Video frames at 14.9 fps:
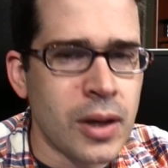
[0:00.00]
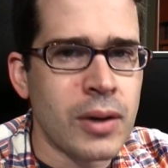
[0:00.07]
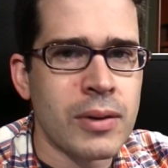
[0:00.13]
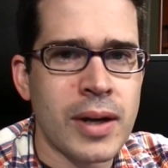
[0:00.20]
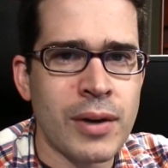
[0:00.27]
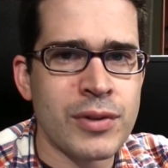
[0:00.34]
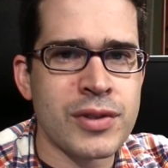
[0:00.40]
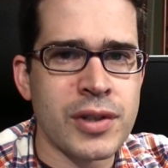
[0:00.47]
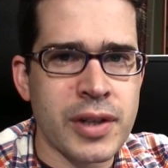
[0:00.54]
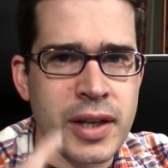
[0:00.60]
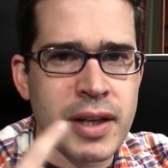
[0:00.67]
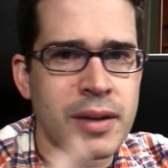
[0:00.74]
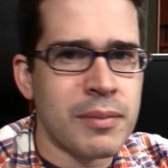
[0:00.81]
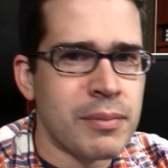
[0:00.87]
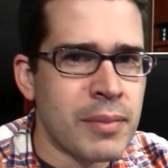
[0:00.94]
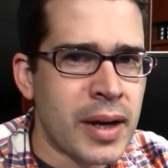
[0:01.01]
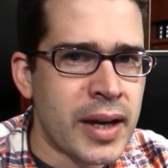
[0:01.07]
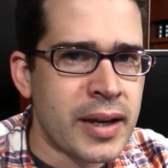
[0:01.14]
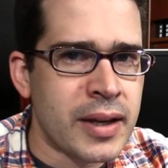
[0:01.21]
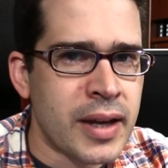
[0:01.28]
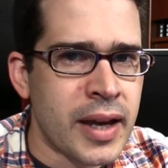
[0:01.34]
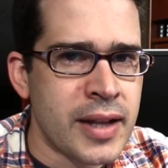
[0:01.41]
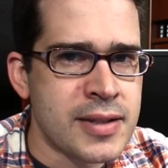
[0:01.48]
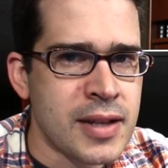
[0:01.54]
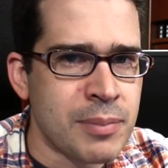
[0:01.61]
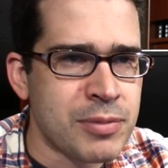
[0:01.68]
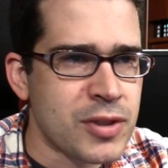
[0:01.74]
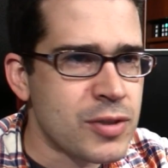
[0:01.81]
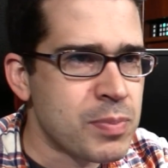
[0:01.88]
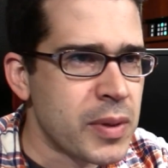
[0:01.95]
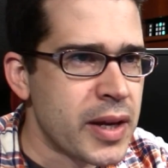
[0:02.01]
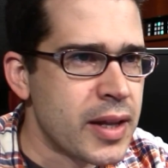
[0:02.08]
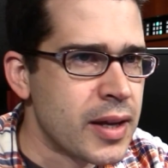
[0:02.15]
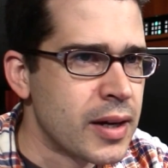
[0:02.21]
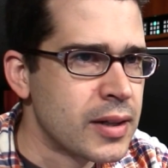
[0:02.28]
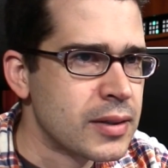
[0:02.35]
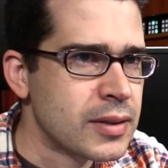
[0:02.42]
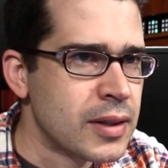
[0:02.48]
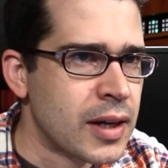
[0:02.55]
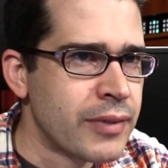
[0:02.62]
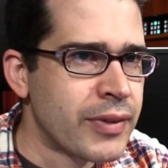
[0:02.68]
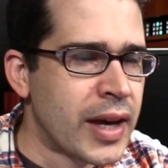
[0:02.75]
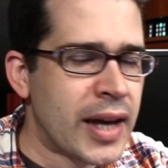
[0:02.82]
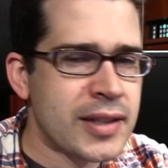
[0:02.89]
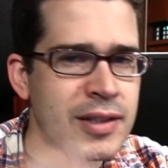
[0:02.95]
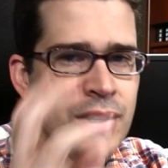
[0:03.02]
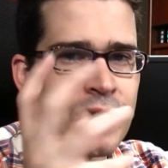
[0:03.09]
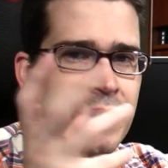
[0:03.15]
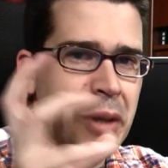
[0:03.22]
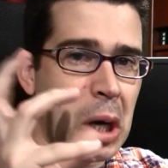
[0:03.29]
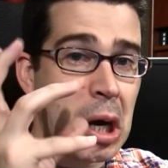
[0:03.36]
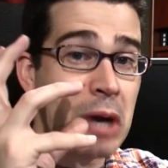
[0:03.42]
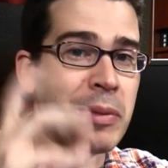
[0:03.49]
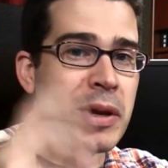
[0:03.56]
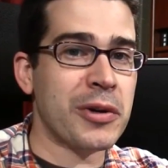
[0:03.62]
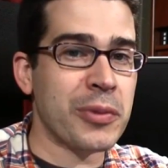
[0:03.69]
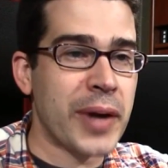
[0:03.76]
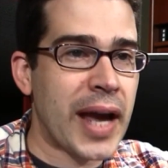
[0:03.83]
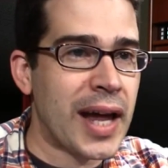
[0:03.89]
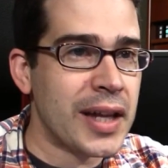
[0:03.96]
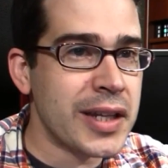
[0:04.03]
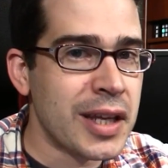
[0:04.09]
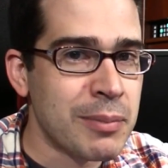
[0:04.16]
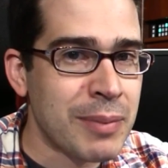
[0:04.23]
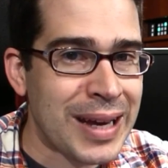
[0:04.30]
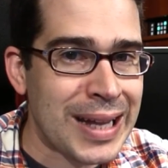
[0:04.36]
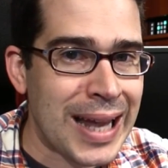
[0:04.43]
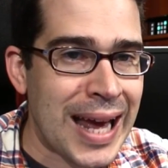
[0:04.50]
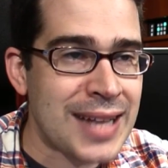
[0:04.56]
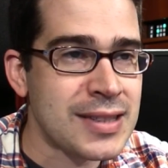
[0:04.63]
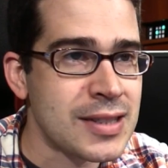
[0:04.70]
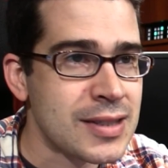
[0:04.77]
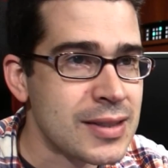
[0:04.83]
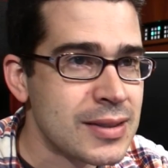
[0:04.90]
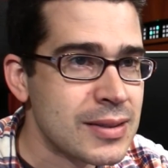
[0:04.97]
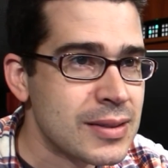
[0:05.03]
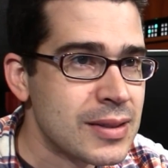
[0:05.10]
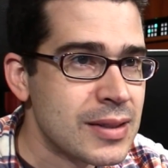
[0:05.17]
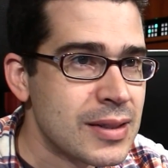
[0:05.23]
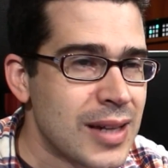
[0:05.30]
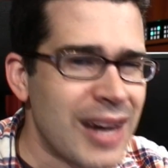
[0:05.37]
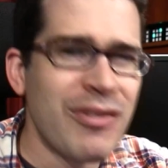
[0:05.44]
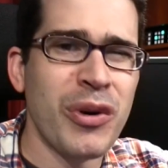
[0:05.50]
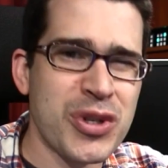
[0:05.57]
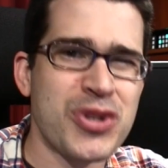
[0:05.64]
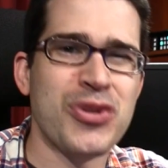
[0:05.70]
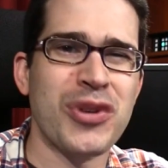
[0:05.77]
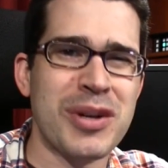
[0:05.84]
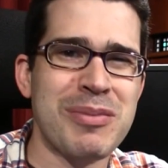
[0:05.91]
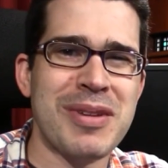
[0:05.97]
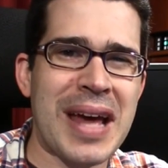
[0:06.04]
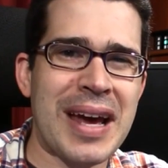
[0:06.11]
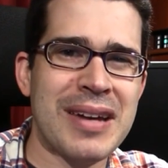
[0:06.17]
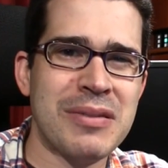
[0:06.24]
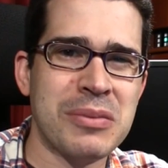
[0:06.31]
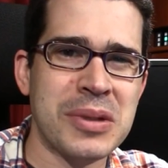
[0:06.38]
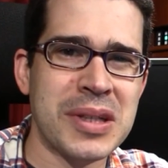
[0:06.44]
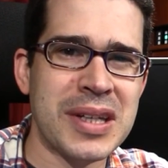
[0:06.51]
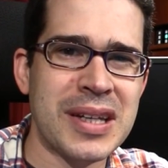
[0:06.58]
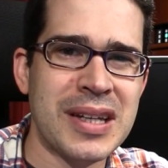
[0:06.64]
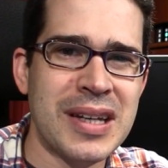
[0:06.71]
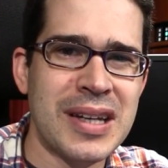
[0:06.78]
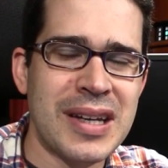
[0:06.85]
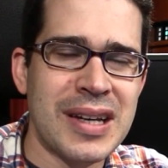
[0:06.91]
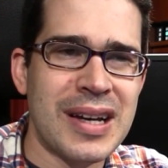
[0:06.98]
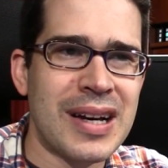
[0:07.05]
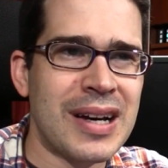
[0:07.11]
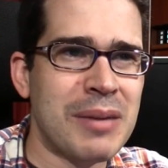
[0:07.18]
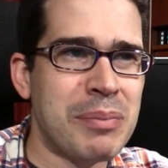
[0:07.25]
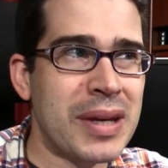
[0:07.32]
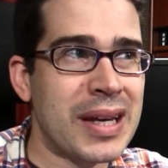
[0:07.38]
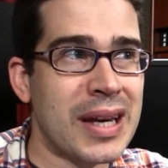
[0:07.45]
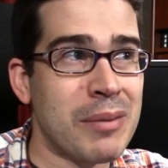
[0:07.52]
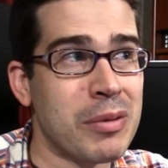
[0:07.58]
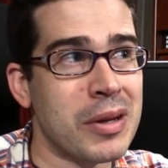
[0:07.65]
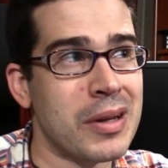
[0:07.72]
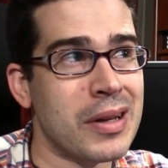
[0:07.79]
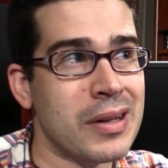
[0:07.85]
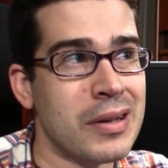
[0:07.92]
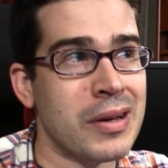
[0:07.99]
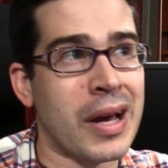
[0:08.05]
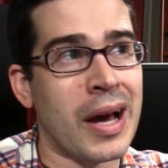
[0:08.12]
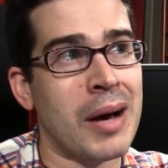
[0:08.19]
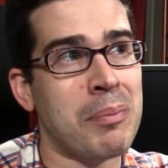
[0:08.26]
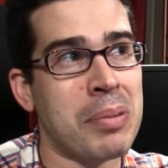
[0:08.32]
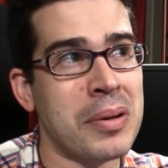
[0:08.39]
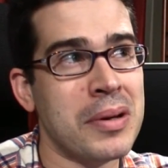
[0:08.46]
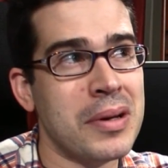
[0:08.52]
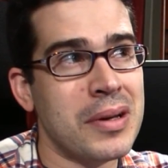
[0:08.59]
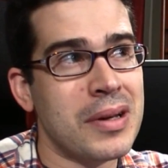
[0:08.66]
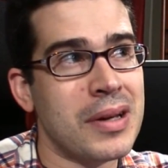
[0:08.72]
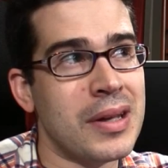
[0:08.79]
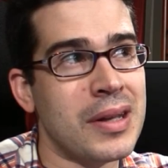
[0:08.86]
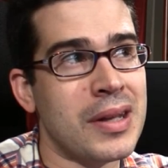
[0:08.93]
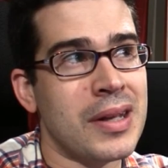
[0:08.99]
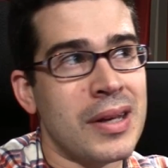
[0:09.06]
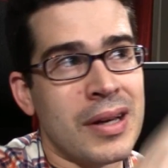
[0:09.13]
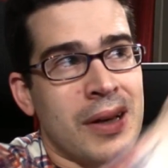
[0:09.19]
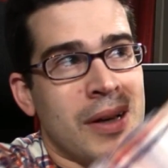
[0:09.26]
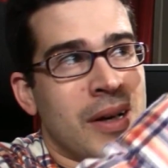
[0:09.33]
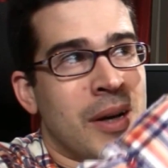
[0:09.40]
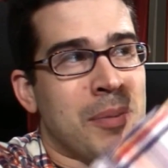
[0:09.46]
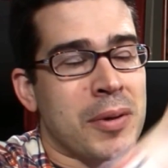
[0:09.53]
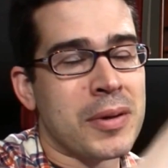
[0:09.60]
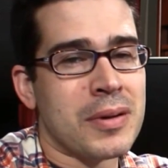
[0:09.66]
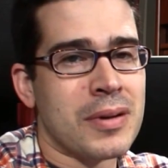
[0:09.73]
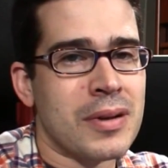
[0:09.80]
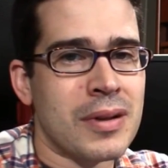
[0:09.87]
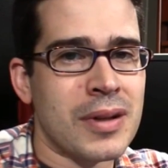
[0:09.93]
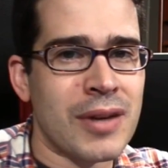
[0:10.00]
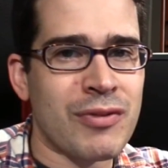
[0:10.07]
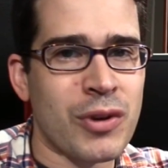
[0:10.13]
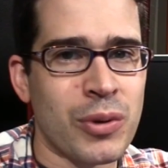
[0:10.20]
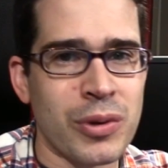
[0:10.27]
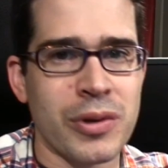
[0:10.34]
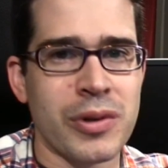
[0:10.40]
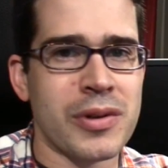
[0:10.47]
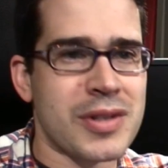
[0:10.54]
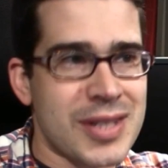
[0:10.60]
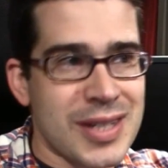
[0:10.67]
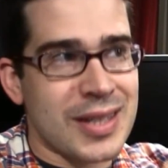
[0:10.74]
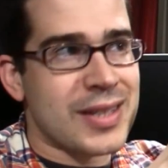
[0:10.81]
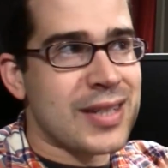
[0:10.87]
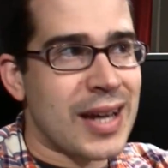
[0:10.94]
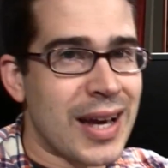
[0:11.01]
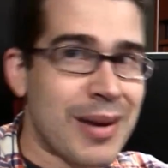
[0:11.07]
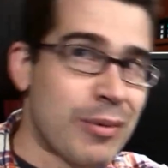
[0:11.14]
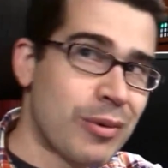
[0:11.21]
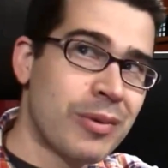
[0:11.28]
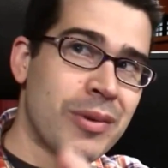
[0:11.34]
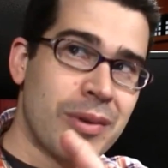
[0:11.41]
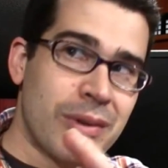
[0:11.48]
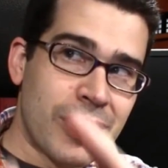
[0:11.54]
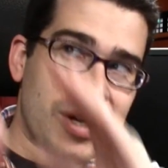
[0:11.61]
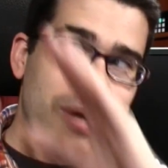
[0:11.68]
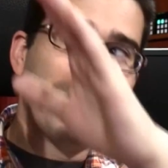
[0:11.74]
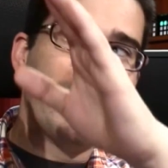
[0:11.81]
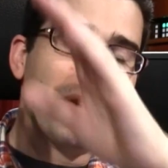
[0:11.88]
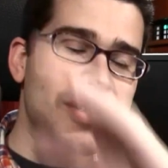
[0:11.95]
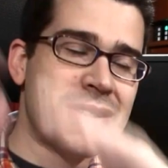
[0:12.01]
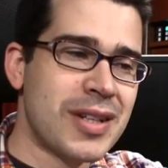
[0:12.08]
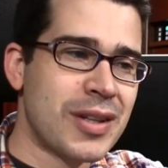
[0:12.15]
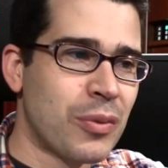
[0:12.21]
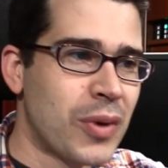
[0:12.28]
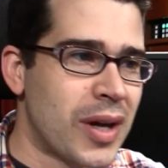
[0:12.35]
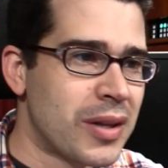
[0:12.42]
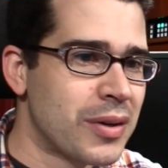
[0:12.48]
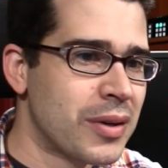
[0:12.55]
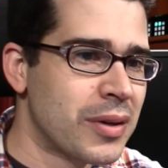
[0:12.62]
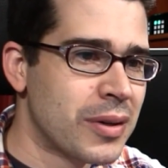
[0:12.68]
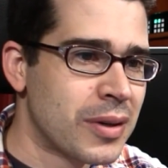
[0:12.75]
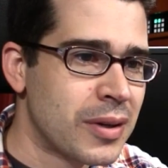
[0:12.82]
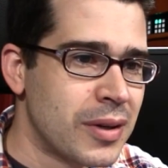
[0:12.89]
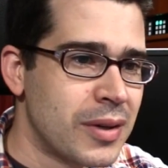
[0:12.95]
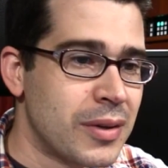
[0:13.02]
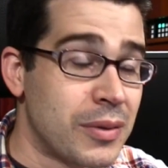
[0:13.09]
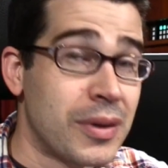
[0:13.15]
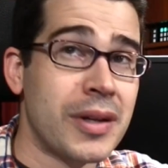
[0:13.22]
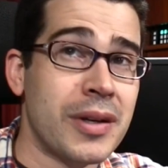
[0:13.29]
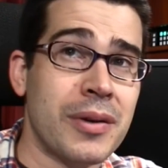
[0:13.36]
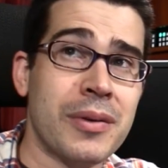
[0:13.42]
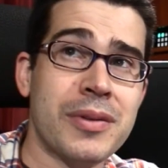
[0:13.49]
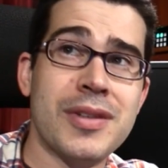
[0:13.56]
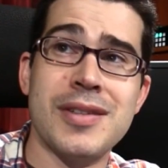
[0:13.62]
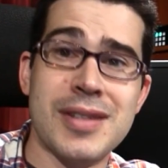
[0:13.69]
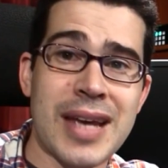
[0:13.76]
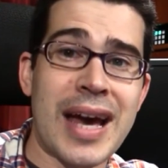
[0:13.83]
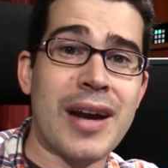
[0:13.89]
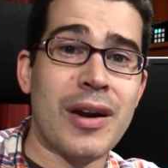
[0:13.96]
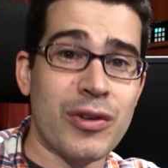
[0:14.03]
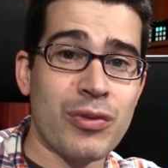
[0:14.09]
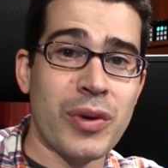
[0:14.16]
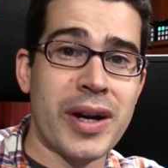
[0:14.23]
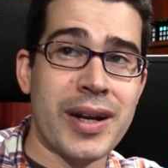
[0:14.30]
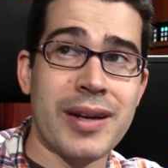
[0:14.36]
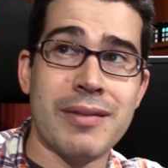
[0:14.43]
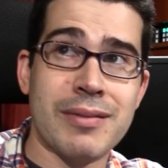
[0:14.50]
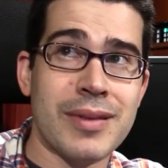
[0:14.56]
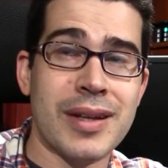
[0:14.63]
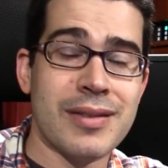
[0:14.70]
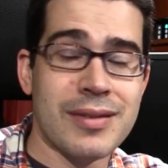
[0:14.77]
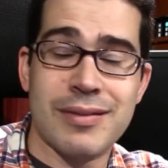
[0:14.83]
Oh, I was looking at my heads-up display there. I've got the augmented reality in my glasses. I've always dreamed of that, really. Being able to look up in the upper left corner and see the time, or look up there and see the weather, or well, I know it's in Seattle, it's raining.